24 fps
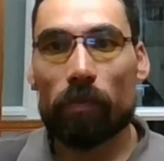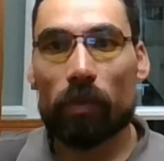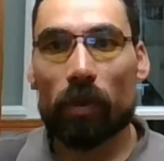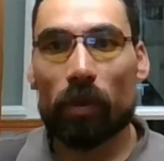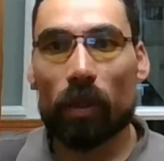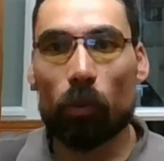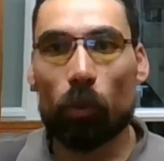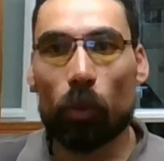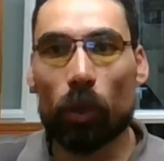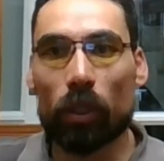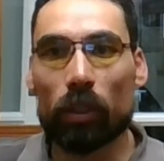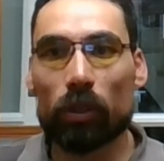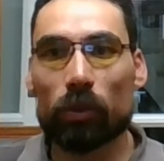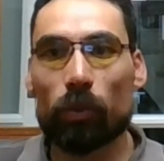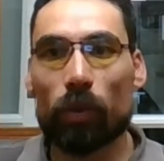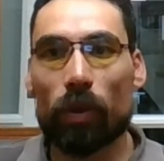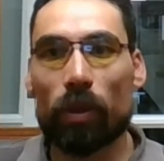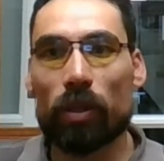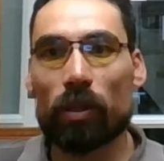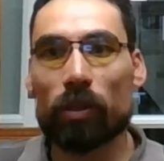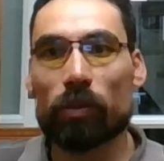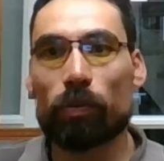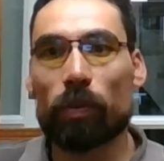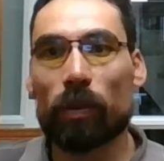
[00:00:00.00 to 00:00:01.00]
What is with
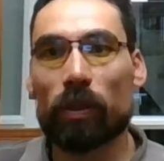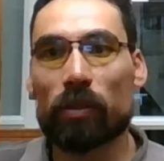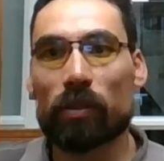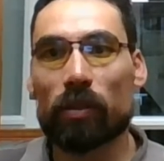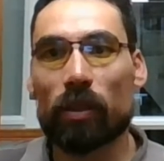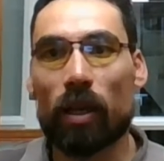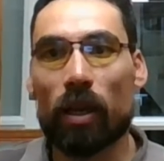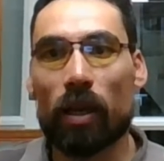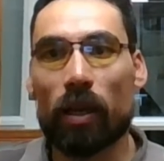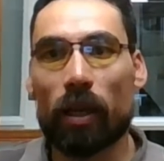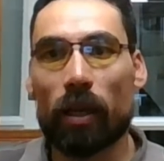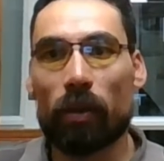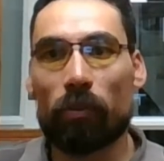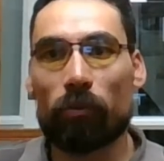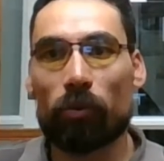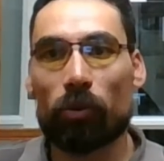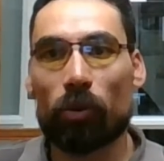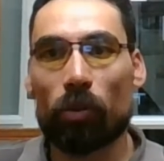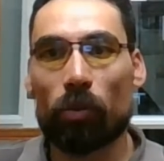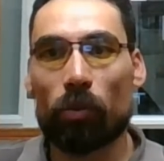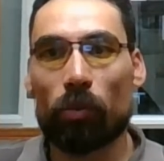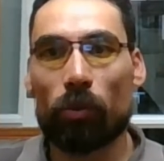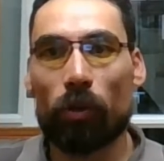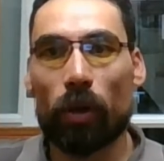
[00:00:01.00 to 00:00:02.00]
this Bazaar game
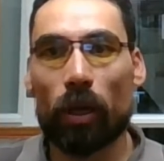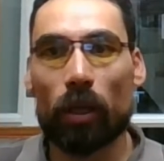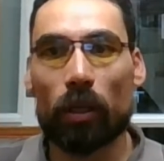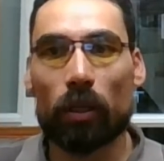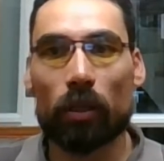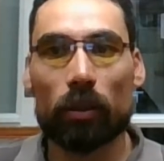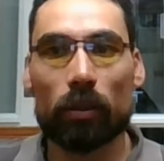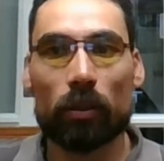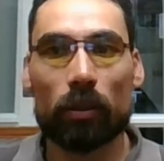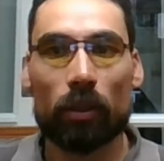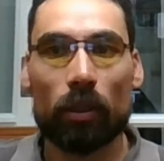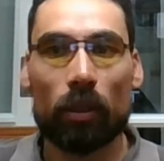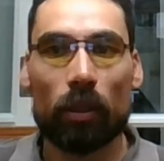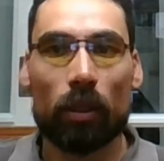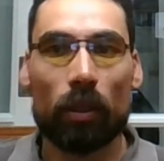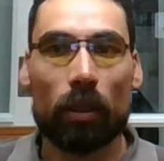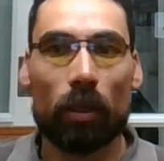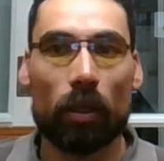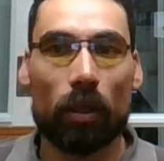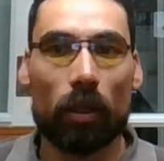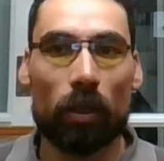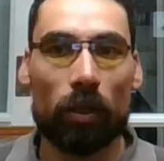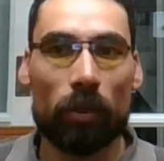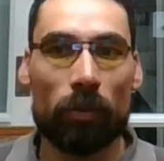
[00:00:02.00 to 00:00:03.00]
from
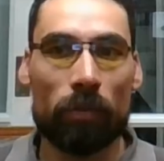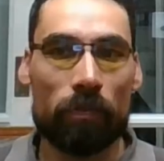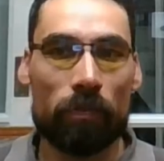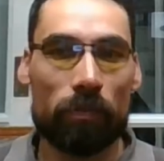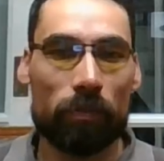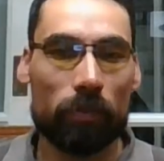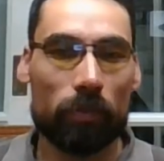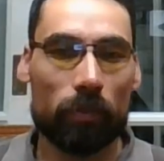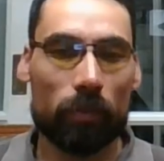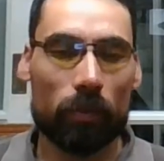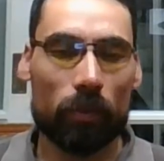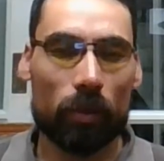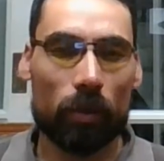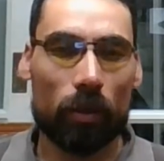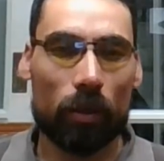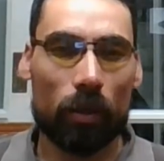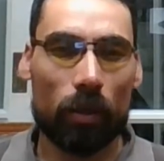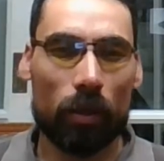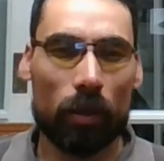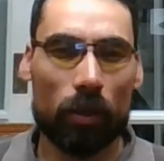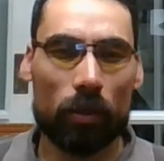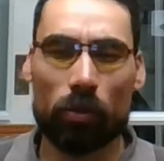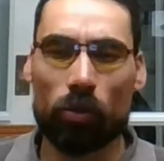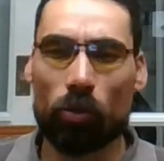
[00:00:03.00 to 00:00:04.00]
Reynard?
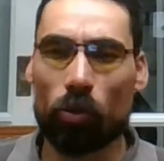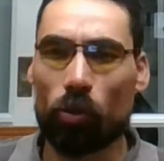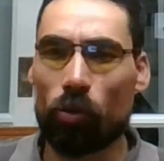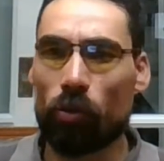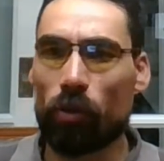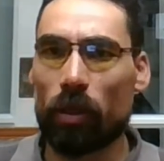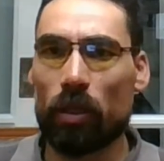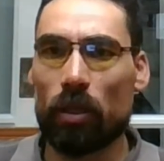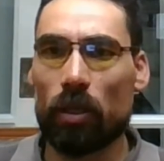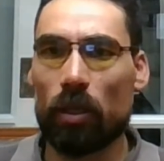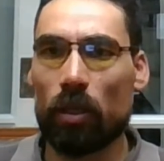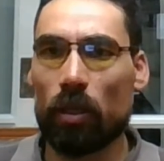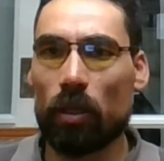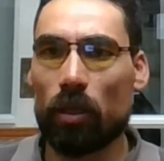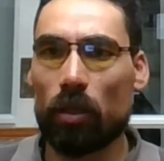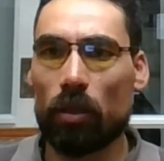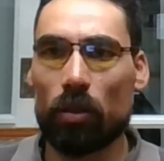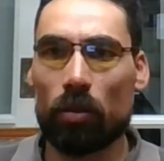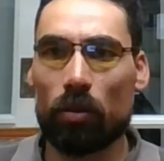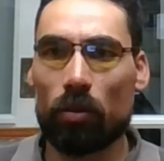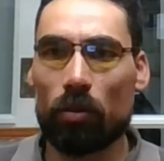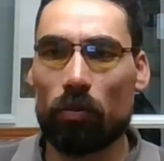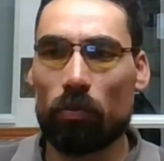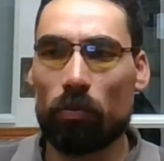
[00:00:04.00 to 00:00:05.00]
Is it
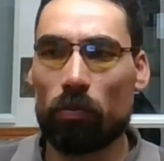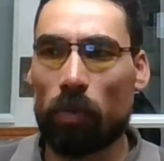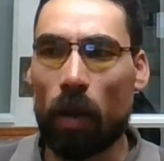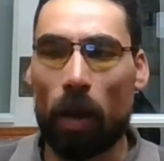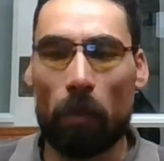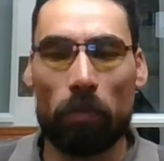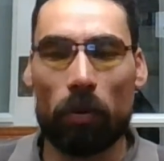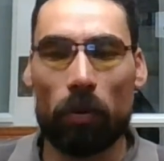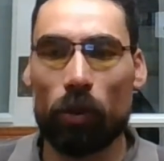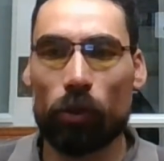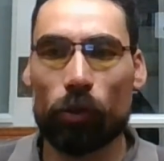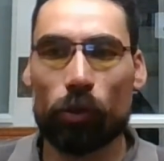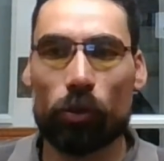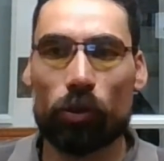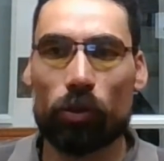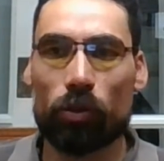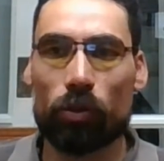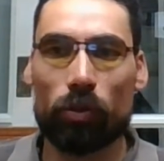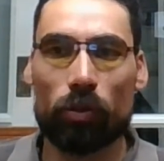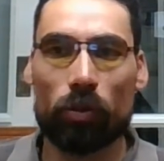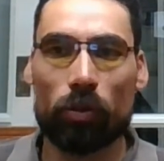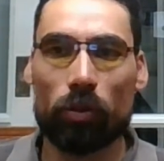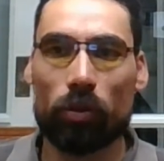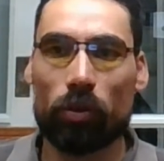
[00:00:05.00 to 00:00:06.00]
already published,
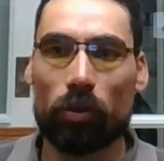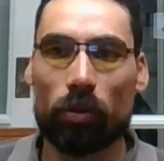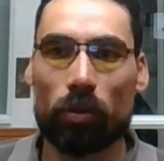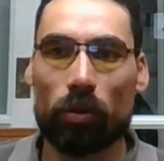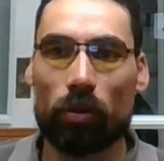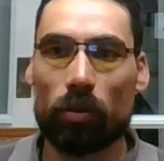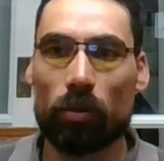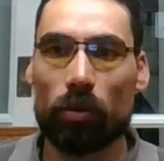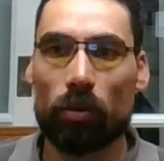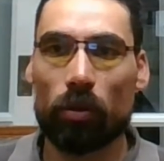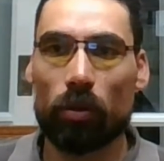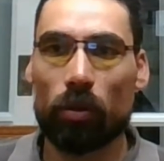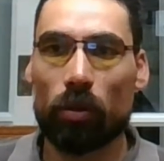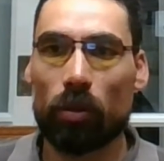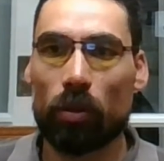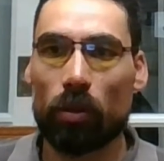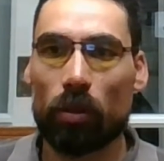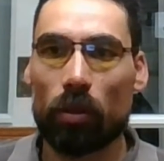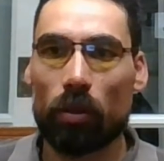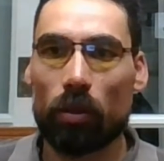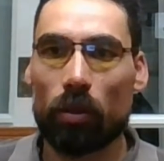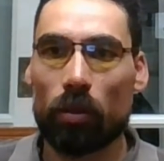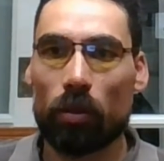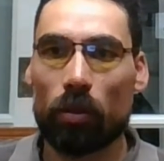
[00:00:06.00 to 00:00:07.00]
or
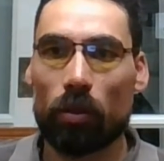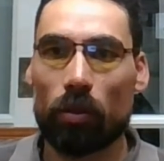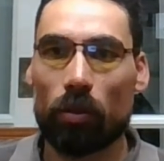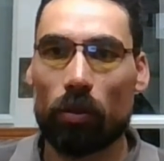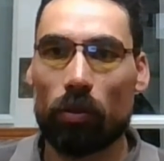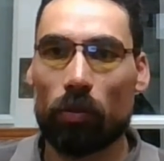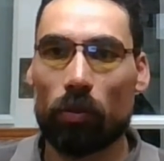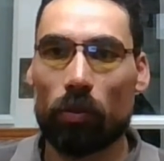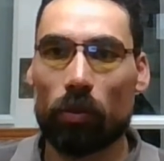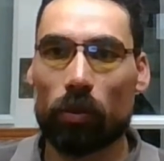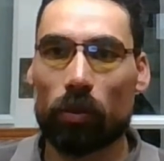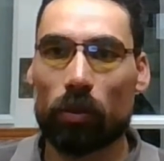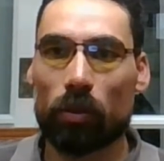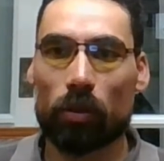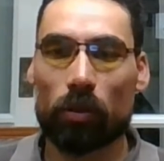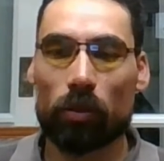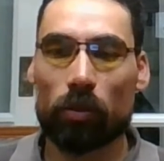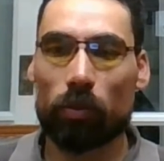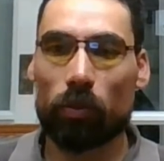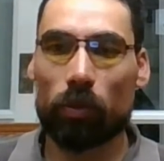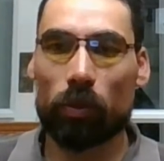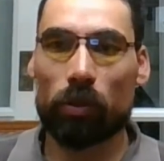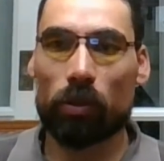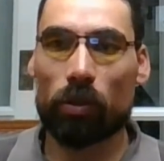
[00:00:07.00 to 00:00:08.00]

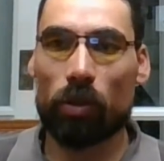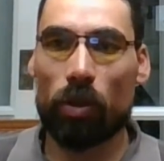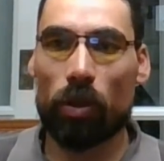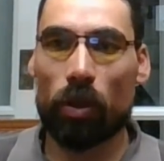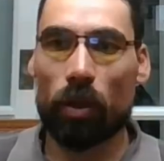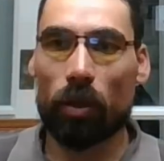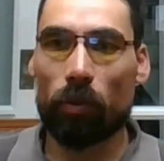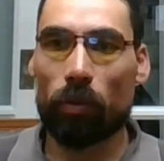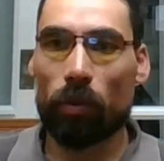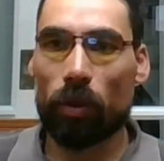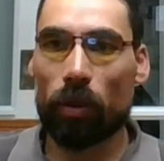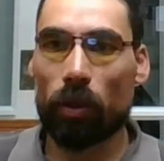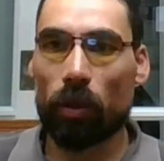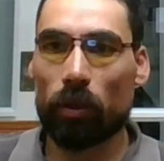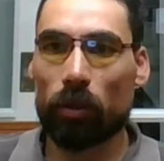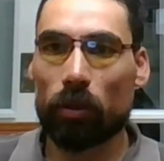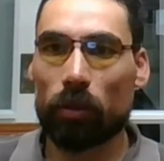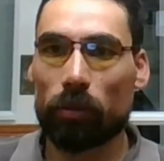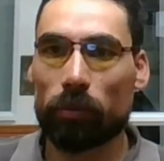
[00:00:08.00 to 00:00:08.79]
what's the thing with that?